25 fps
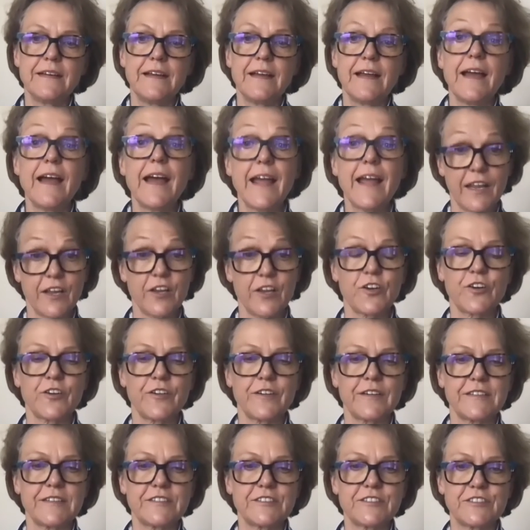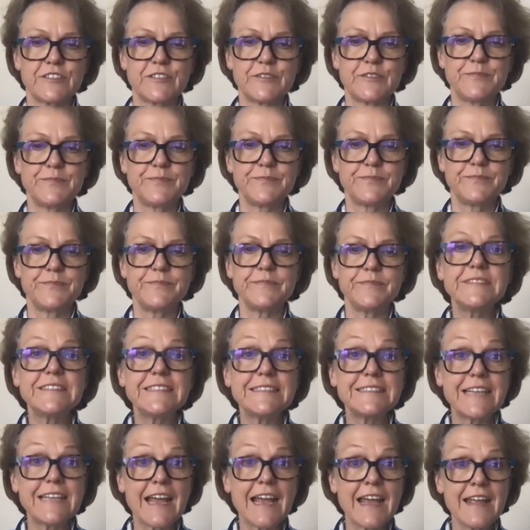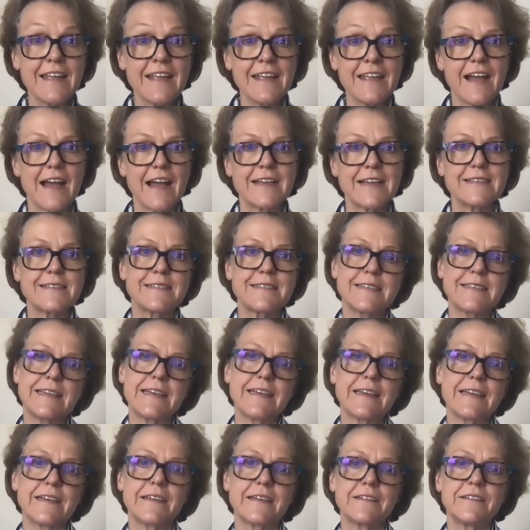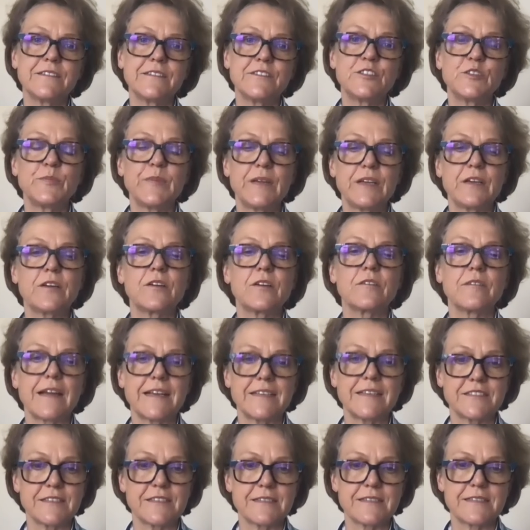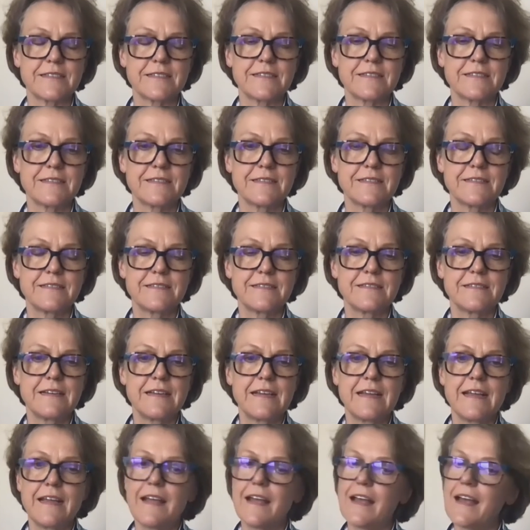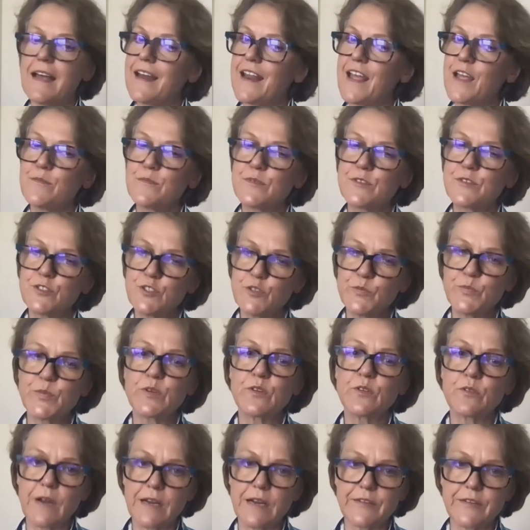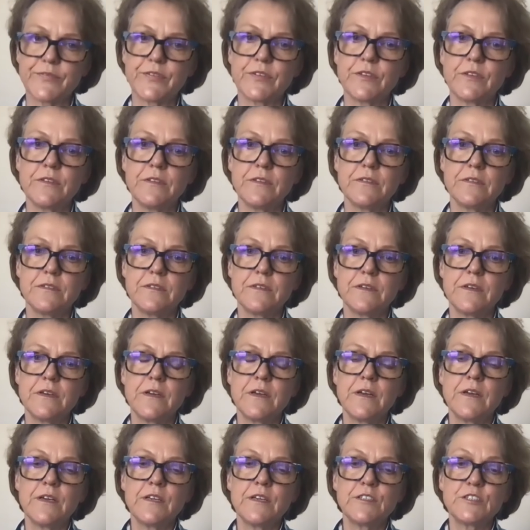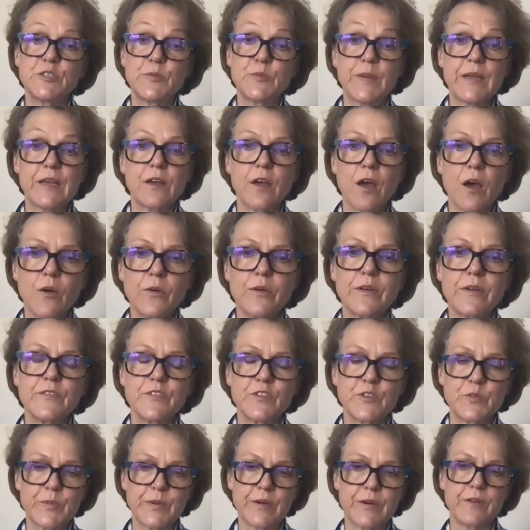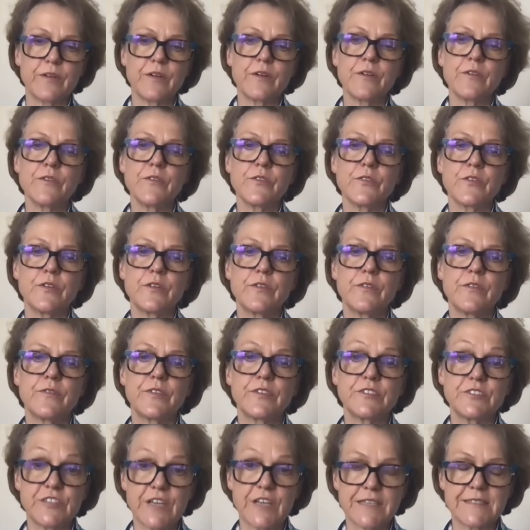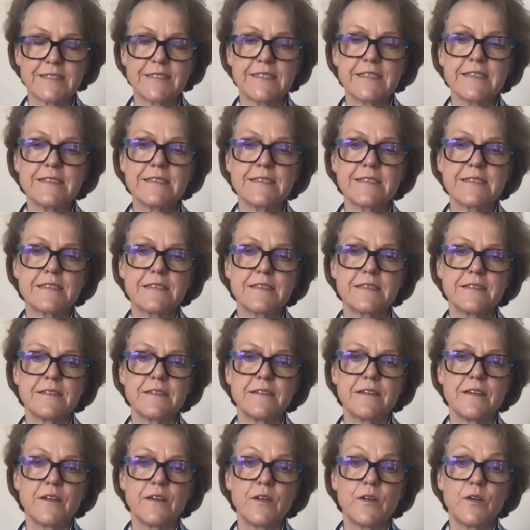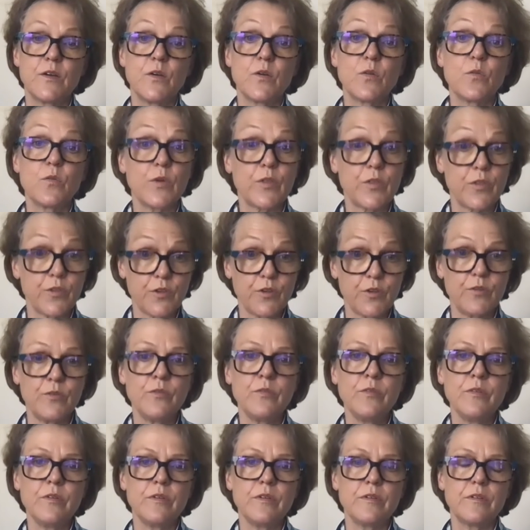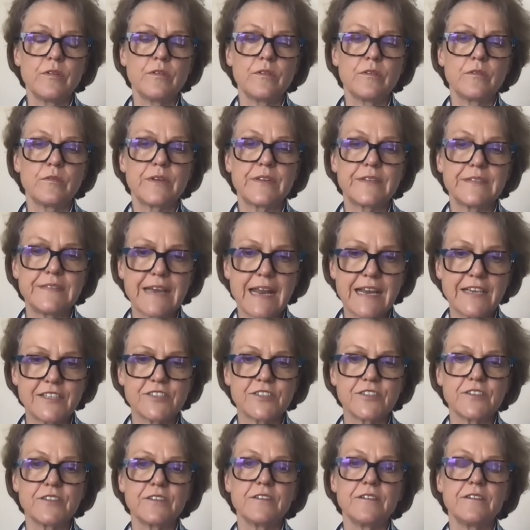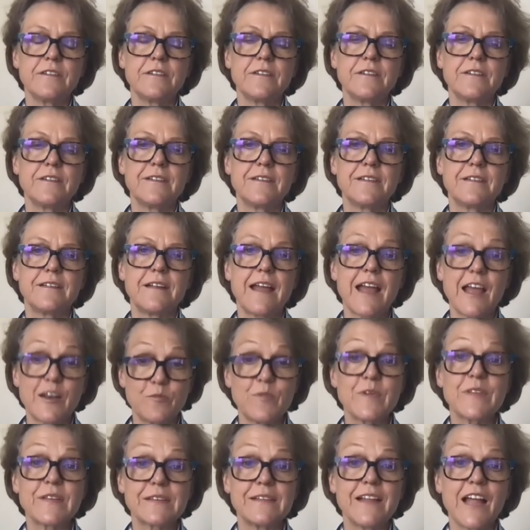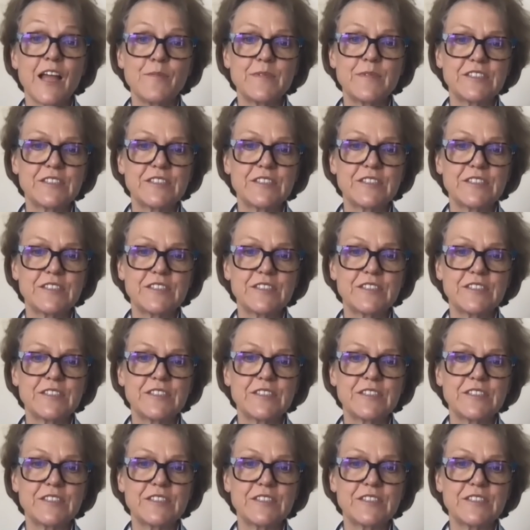and encouraged. Today, I seek to be courageous, and I am super grateful to be co-conspirators for justice with you, with nature, and with climate